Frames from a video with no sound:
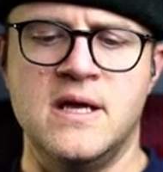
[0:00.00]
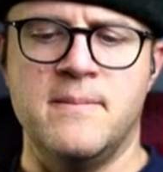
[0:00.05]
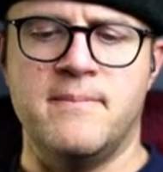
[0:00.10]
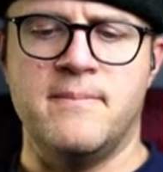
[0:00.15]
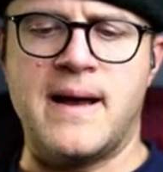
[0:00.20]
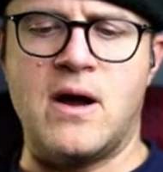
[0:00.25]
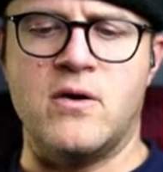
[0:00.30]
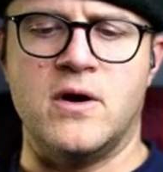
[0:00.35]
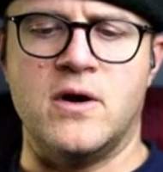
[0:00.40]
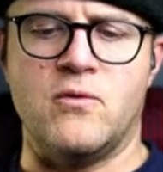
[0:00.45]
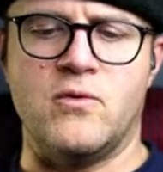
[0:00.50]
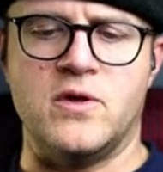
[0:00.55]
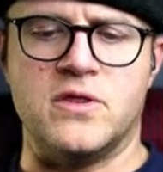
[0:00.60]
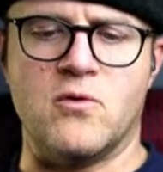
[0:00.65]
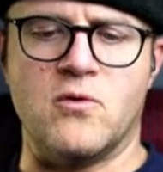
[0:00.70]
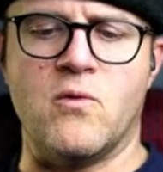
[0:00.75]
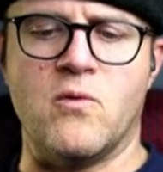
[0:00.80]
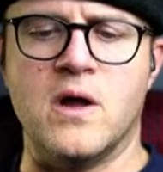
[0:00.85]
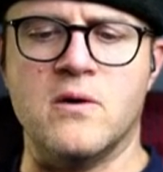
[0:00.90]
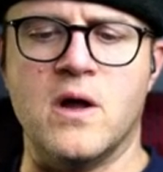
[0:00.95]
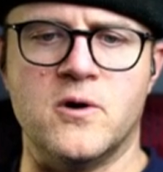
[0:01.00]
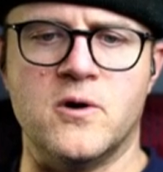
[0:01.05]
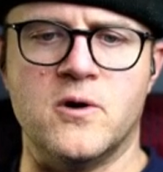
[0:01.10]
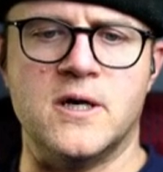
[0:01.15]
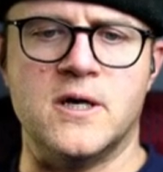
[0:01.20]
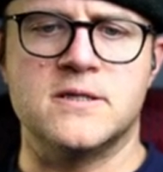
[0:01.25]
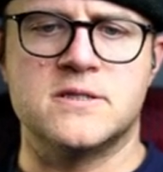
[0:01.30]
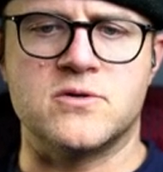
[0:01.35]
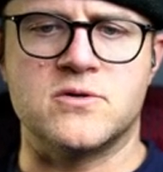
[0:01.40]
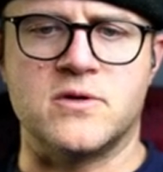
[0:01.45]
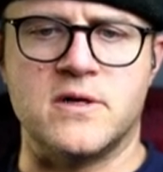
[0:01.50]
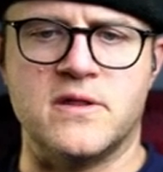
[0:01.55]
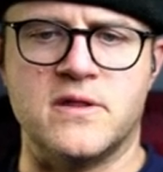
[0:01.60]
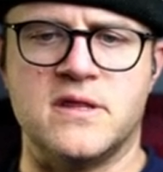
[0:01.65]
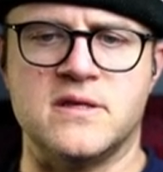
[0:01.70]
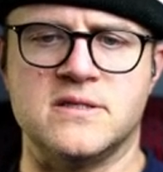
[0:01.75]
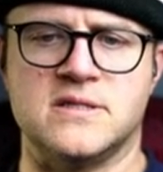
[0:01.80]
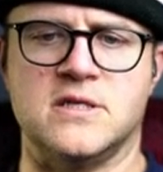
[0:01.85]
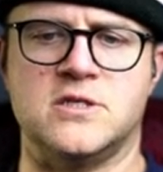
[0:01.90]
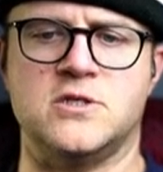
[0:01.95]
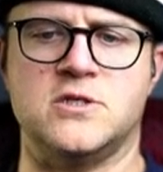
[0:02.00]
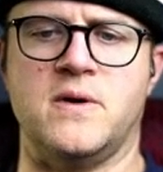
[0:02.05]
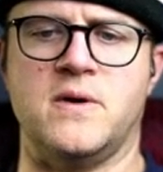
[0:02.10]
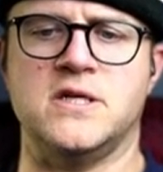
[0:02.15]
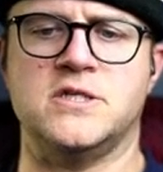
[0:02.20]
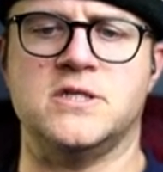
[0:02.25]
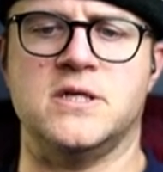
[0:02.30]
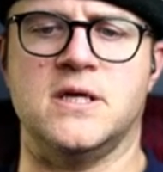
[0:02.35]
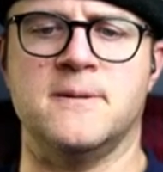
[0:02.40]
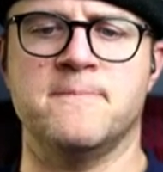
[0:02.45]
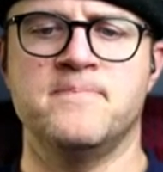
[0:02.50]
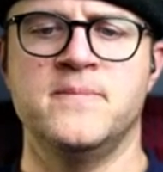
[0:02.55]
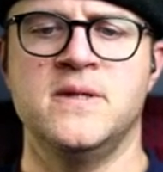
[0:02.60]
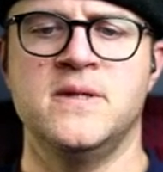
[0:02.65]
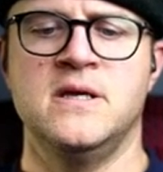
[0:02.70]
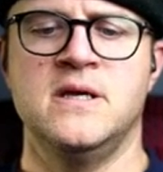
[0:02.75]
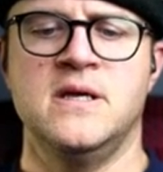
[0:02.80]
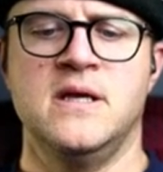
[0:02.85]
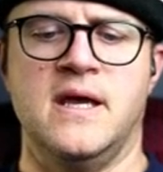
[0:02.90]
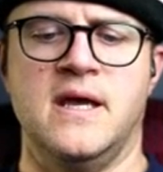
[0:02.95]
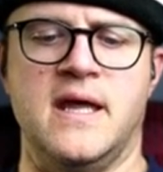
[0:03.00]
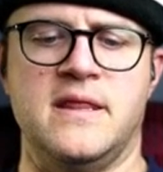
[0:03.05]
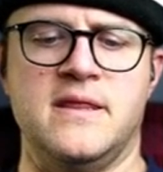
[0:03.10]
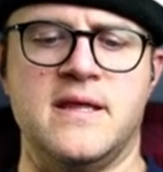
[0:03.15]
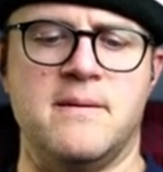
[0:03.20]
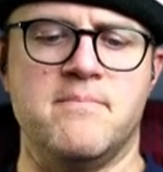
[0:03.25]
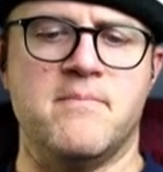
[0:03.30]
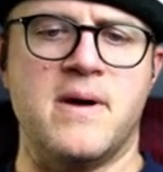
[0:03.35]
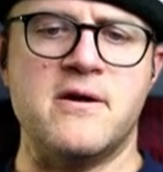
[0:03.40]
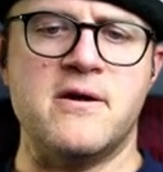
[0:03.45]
power it with a wall wart sort of situation. And then my